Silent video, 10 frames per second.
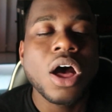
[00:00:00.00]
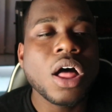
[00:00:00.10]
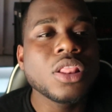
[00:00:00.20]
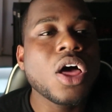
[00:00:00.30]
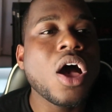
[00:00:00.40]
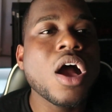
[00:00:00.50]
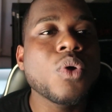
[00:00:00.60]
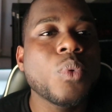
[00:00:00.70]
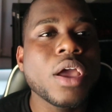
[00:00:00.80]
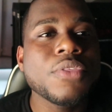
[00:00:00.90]

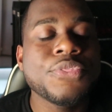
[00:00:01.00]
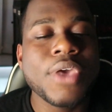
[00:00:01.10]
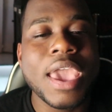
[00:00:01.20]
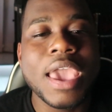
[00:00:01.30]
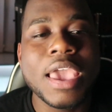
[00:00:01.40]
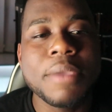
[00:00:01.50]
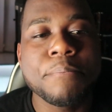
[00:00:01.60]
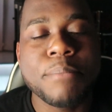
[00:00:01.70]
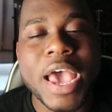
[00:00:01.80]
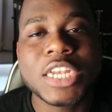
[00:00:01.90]
along with a
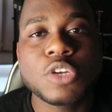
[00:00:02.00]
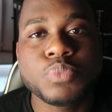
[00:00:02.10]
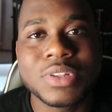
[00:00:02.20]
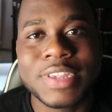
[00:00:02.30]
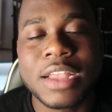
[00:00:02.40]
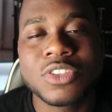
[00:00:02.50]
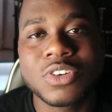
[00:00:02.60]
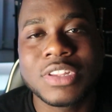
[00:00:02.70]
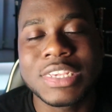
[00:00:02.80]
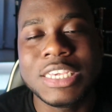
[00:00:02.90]
mesh
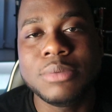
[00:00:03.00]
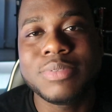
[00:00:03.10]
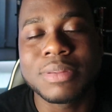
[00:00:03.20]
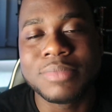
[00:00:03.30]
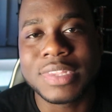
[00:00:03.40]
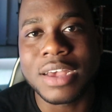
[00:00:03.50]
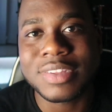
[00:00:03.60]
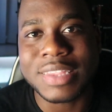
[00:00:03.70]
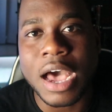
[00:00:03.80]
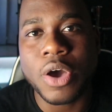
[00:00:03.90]
protector to keep some
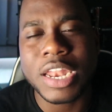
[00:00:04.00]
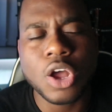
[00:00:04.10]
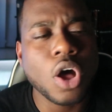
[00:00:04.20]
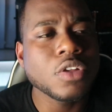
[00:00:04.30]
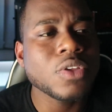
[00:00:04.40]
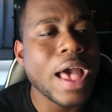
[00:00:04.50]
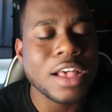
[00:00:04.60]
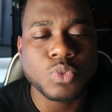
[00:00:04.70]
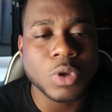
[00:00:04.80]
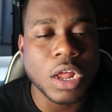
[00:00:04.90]
dust out, and it also
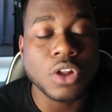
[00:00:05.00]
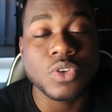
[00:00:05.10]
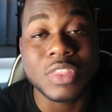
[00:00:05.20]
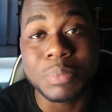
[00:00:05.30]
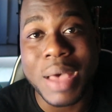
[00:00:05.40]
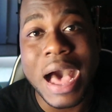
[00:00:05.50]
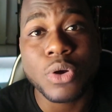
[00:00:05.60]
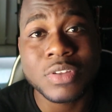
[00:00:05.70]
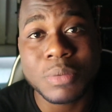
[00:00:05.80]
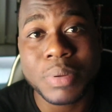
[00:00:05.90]
has one under the
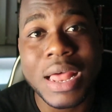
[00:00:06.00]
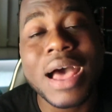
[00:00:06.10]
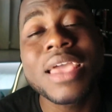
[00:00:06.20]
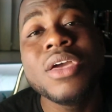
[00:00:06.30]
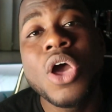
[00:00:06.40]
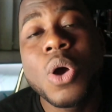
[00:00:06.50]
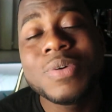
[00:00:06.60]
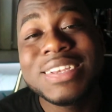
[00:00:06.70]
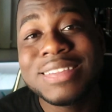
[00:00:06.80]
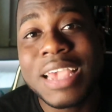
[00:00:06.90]
power supply,
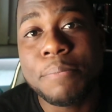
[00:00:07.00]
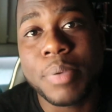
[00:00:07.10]
which is a